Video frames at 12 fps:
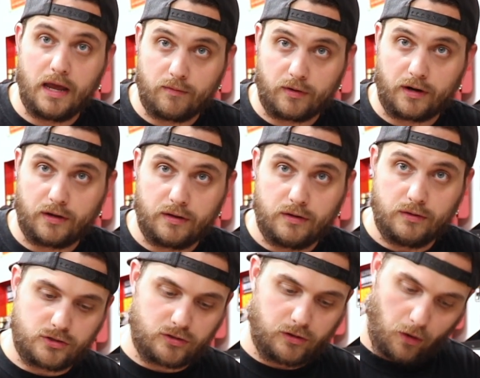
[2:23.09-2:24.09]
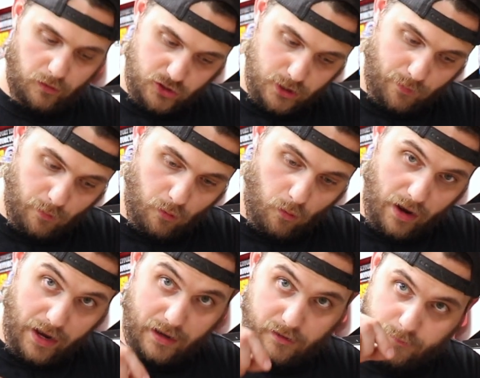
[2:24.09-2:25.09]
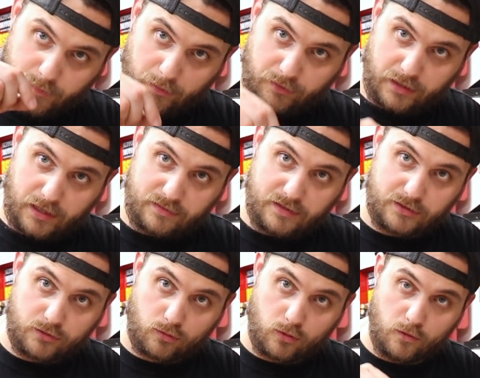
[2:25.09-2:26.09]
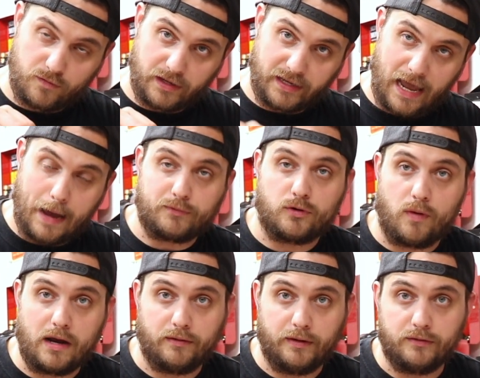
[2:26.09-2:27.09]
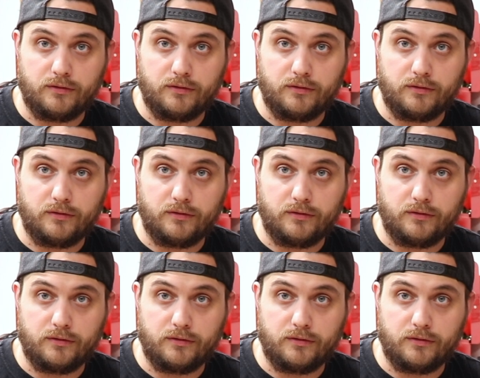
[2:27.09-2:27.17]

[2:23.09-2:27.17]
and we're going to slowly chip them away to be able to get these grooved and gapped correctly.